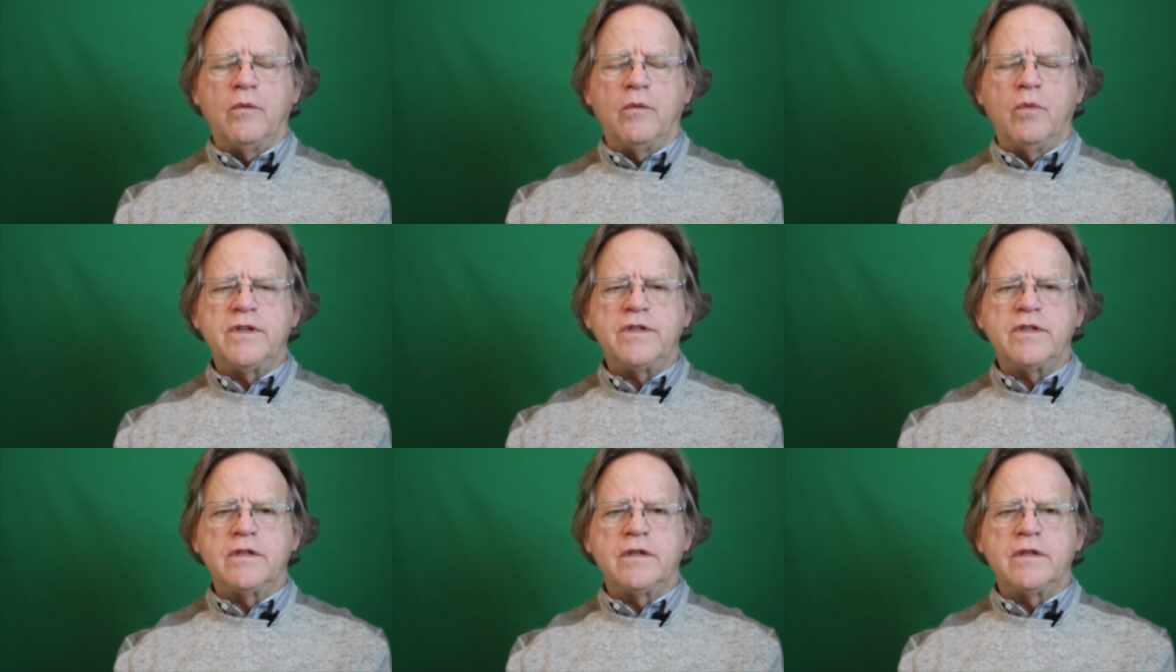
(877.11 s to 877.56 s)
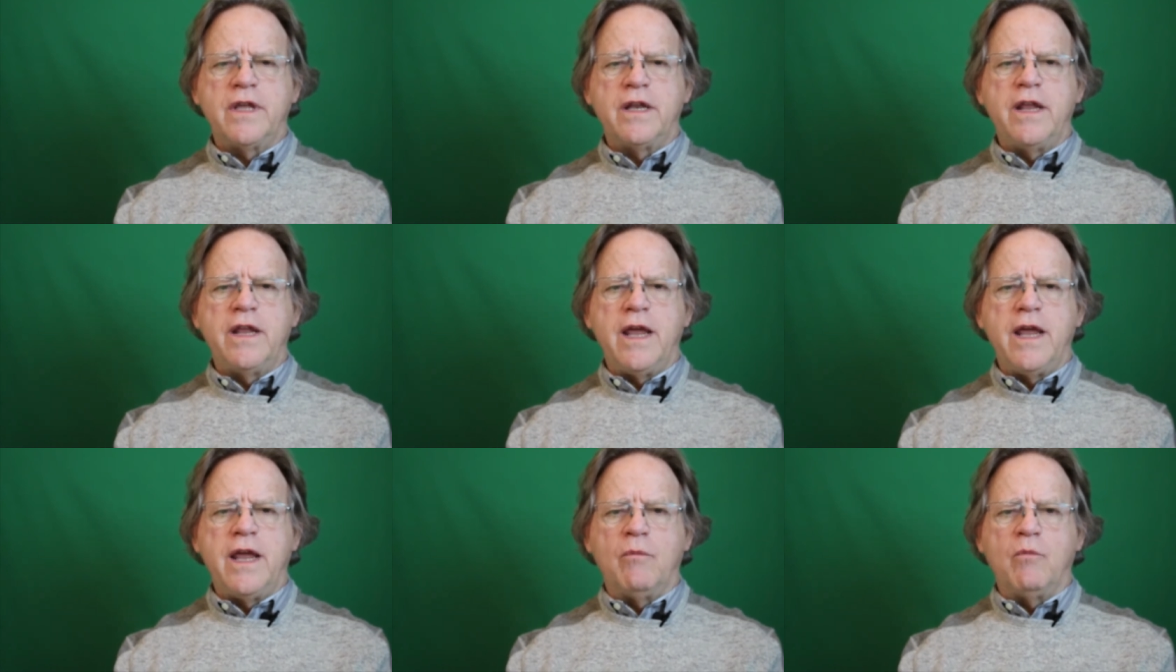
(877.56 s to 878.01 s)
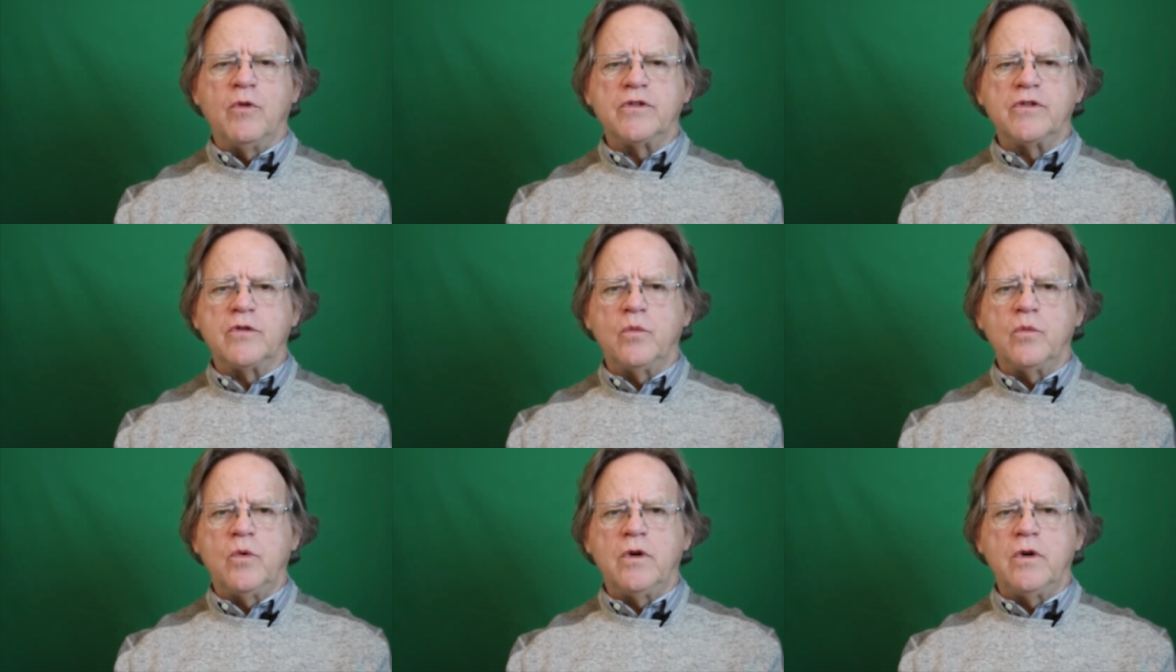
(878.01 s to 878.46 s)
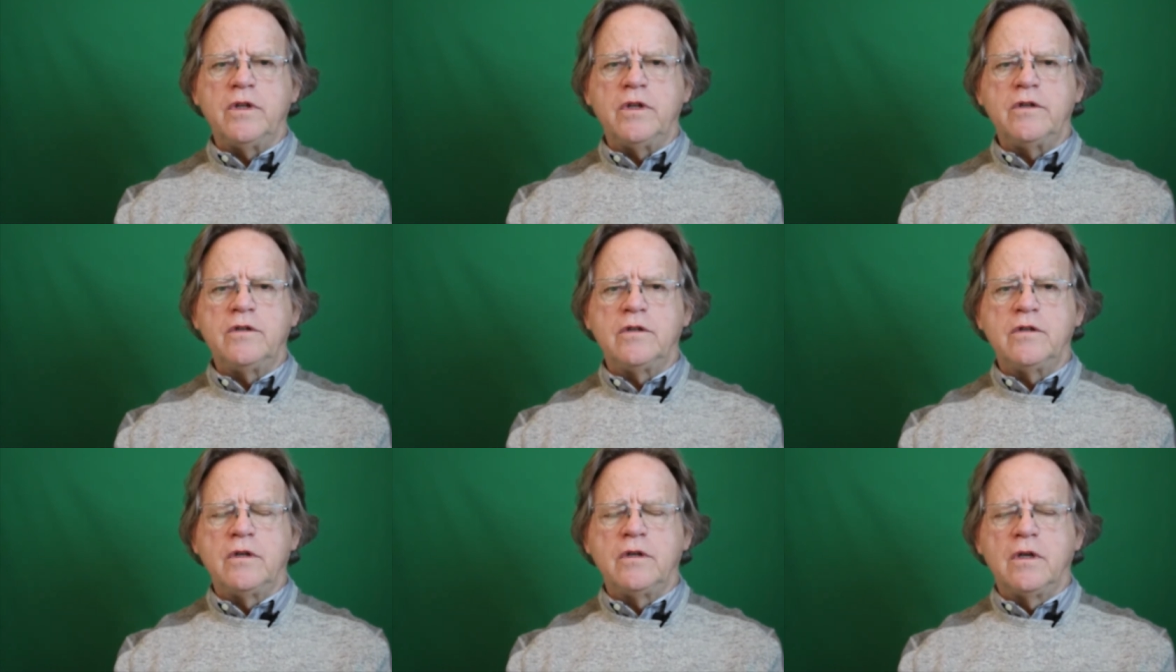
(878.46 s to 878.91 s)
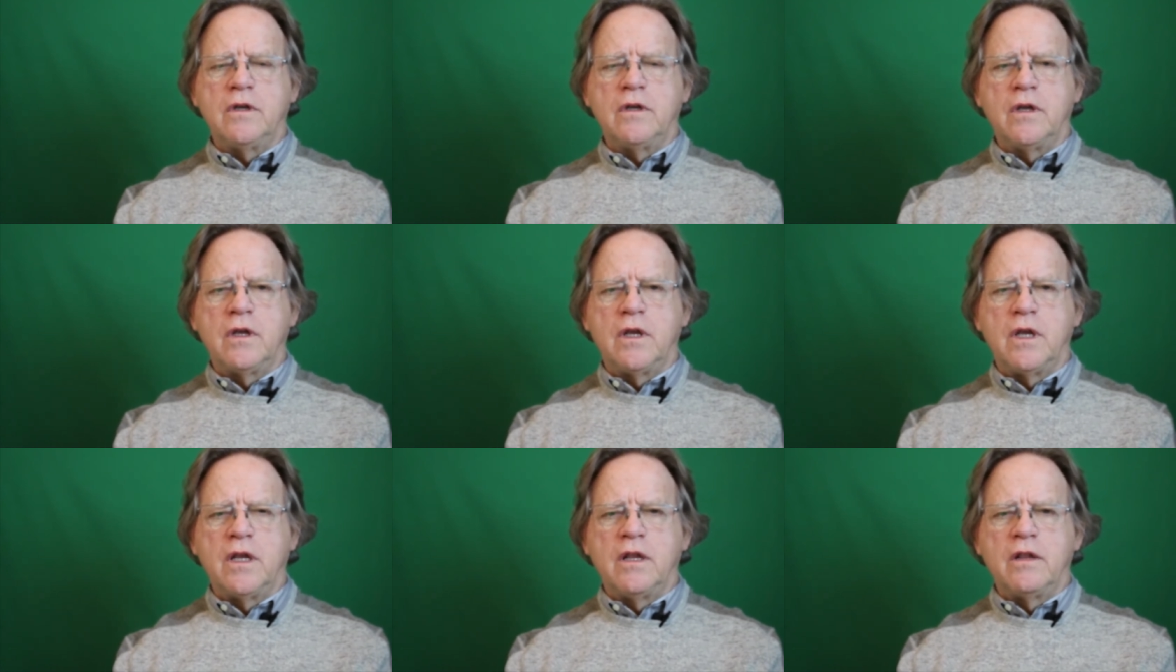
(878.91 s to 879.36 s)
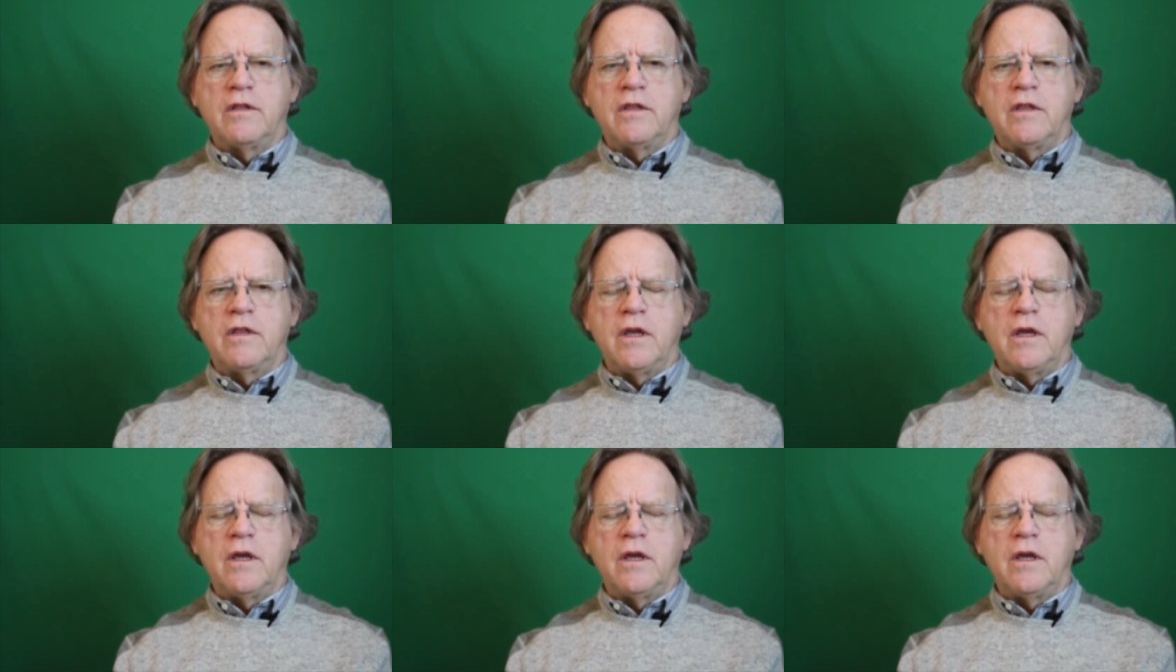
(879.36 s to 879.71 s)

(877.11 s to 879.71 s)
What's that name? Was it Woods? Think